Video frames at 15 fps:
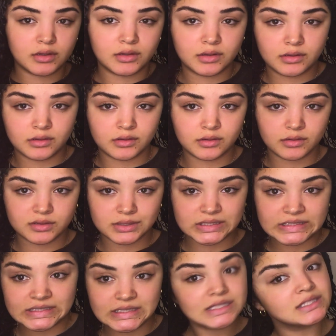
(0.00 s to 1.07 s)
especially for your
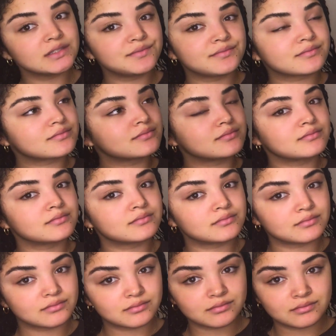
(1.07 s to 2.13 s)
curls, because
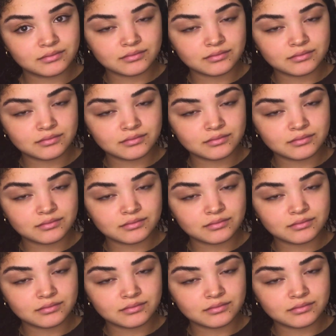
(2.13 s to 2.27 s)
if you